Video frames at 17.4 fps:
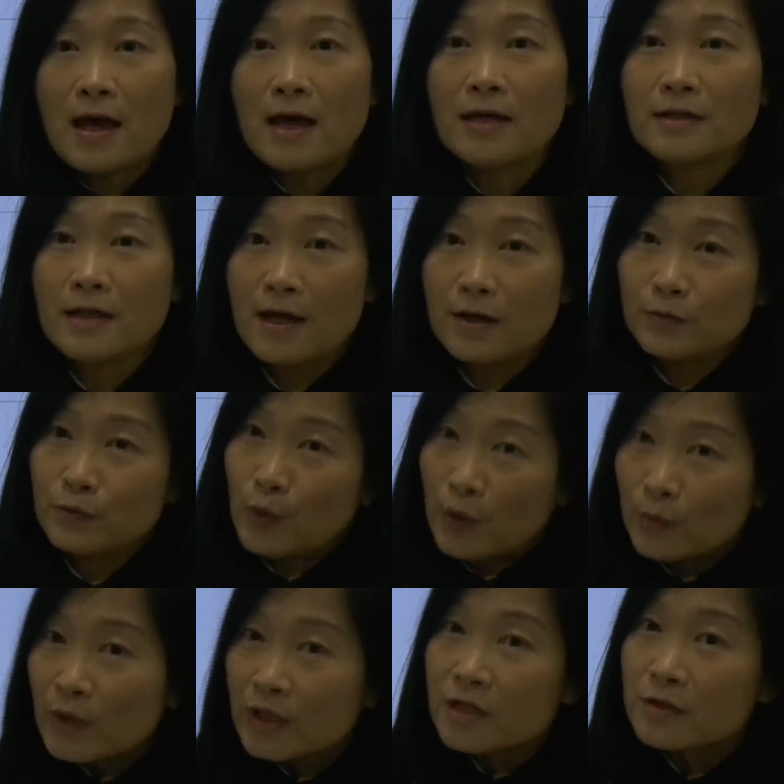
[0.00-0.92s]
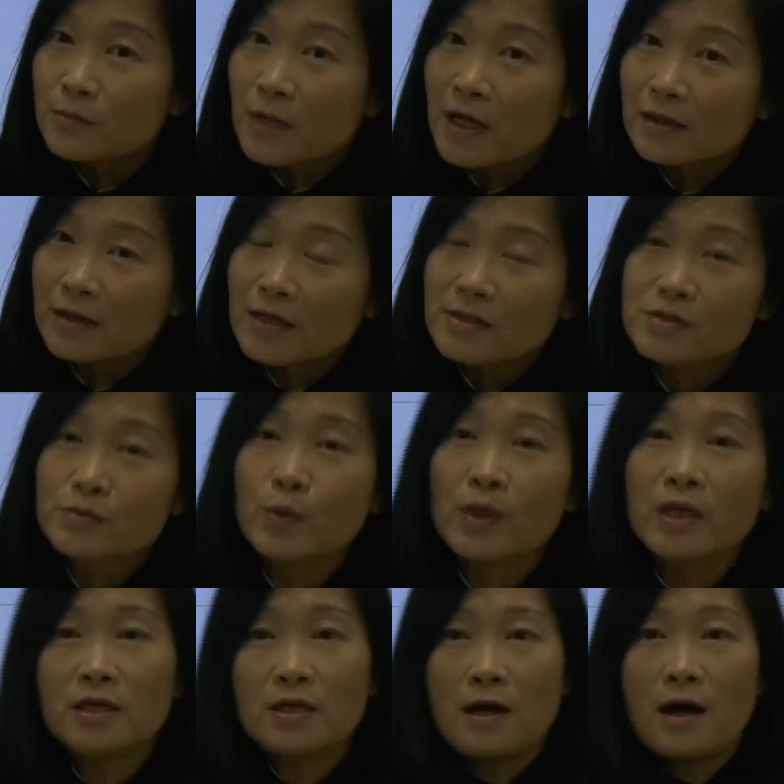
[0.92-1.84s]
And then when we come back next
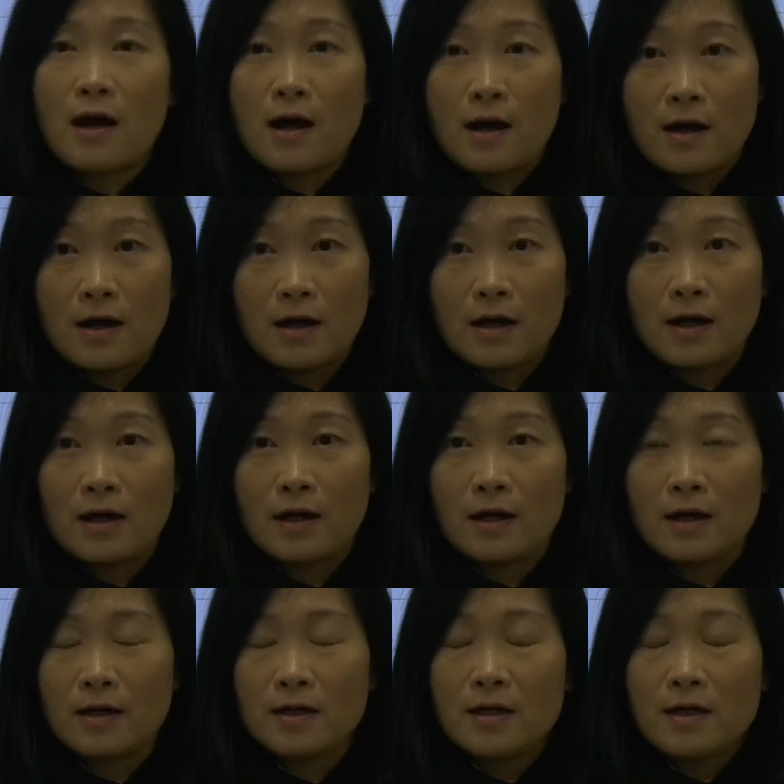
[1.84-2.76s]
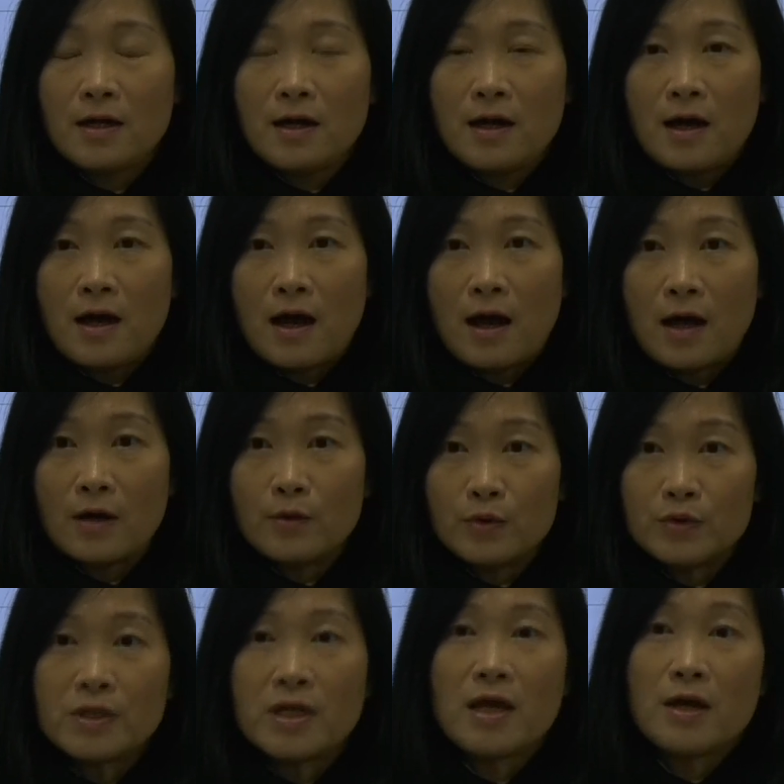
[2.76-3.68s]
week, I
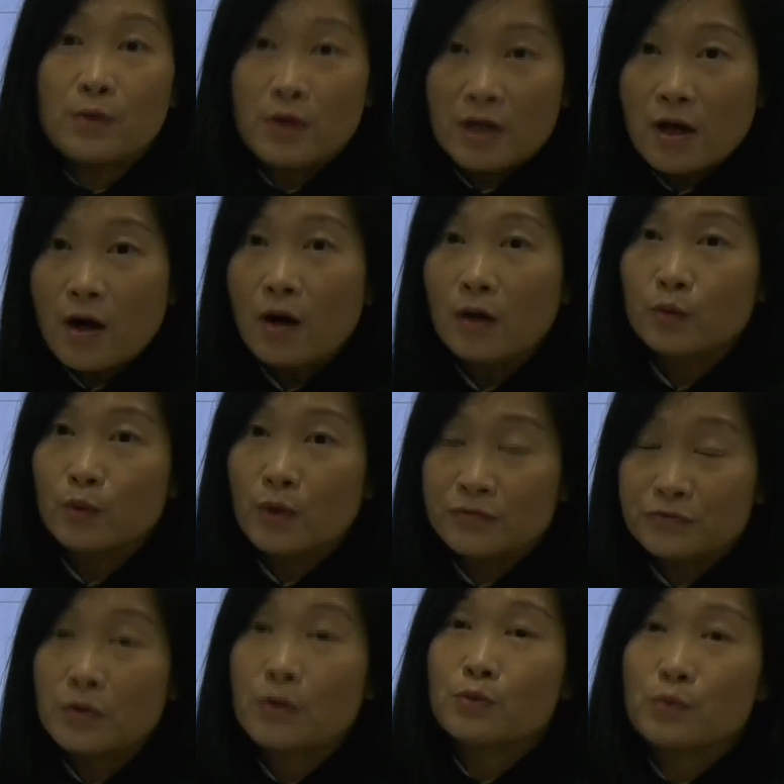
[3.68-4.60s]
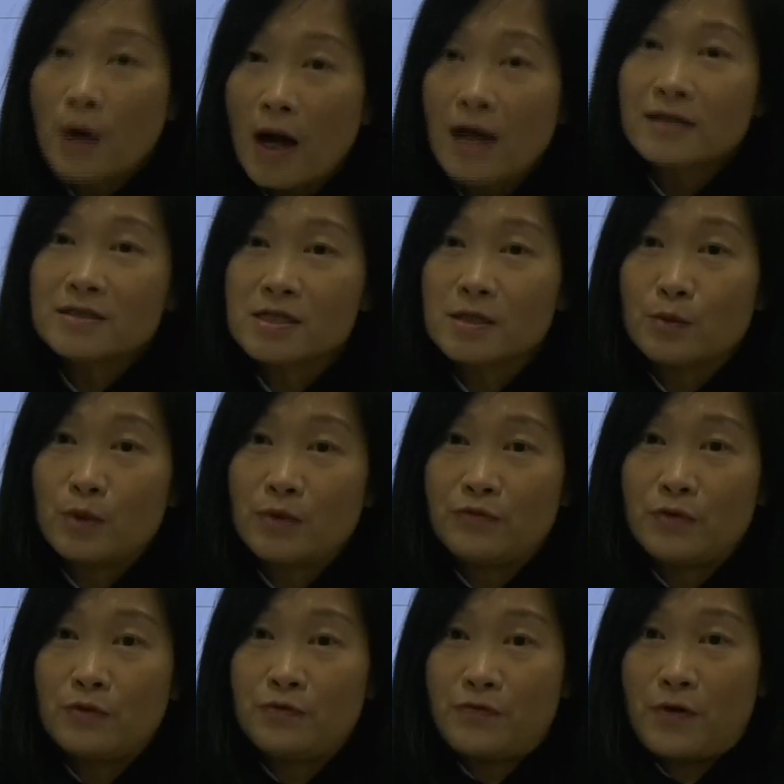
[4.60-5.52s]
will carry on with the writing
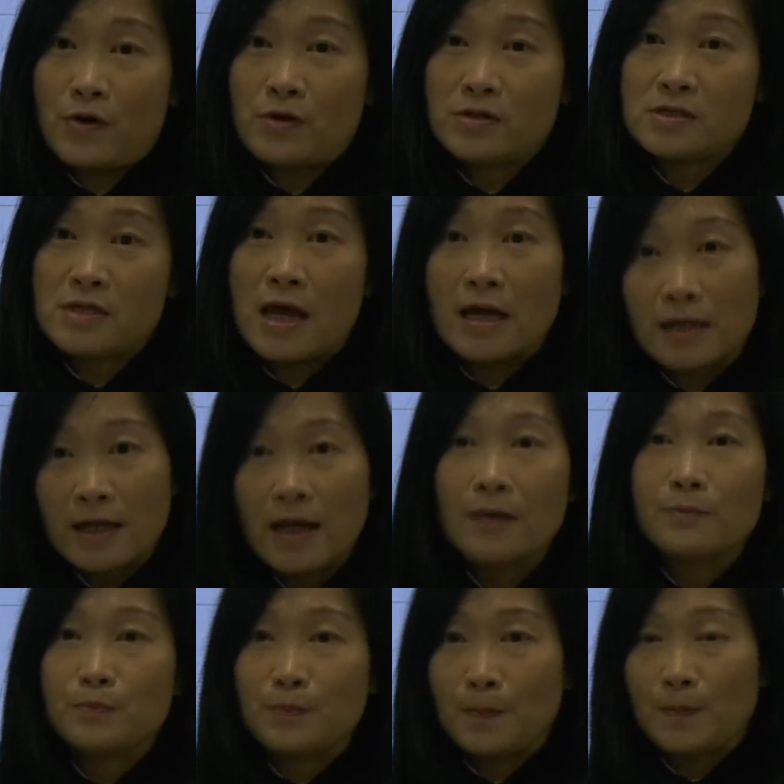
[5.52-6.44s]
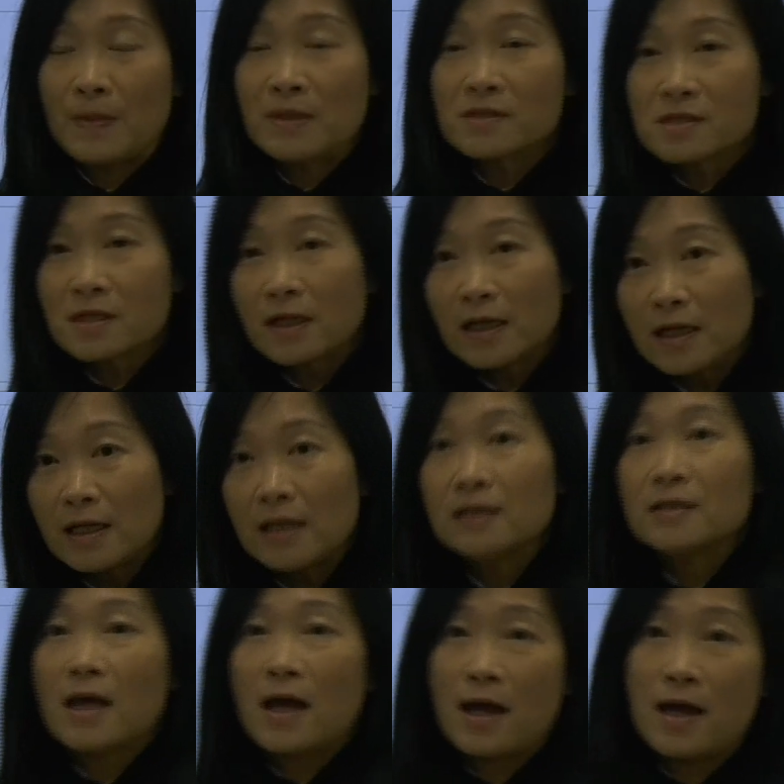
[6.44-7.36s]
with you first, and then Mr.
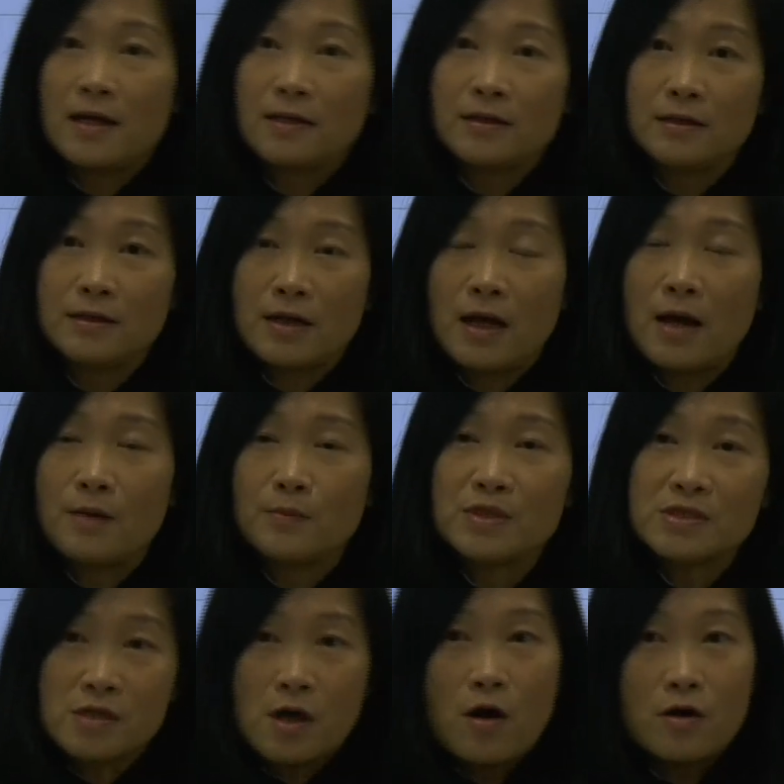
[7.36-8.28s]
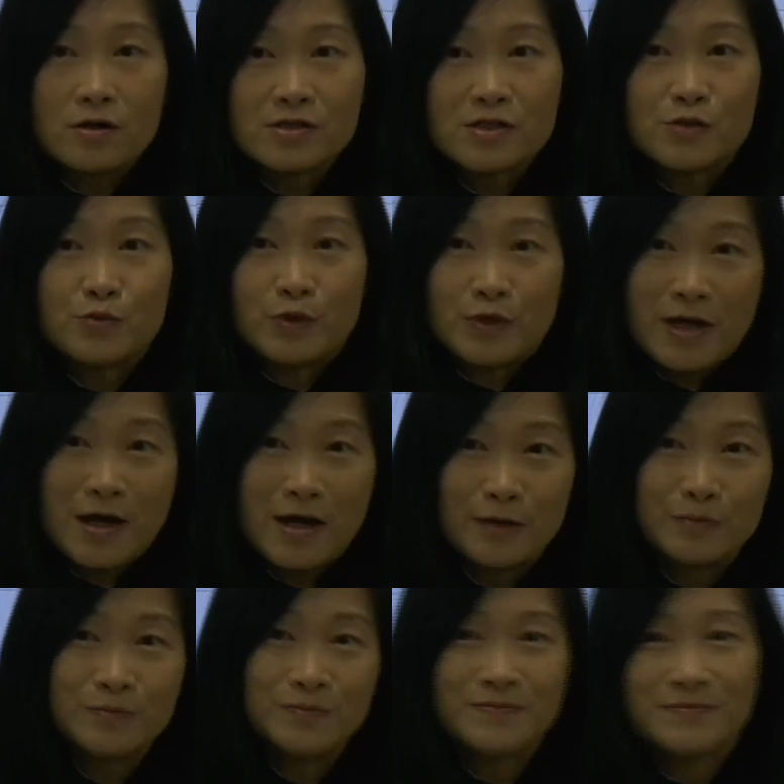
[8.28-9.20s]
Lin and Mr. Austin will
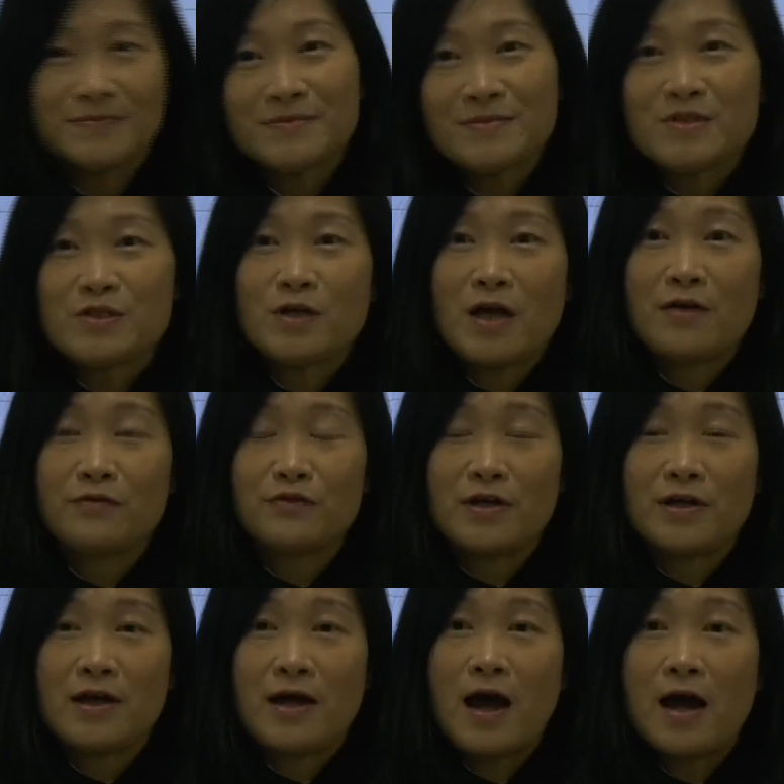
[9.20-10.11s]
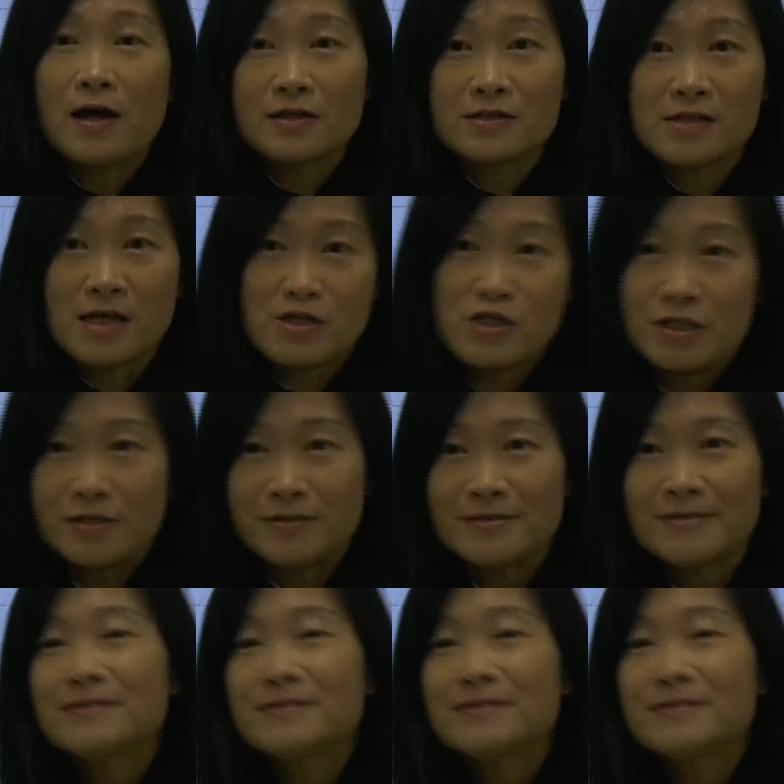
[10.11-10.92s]
come to have the other session.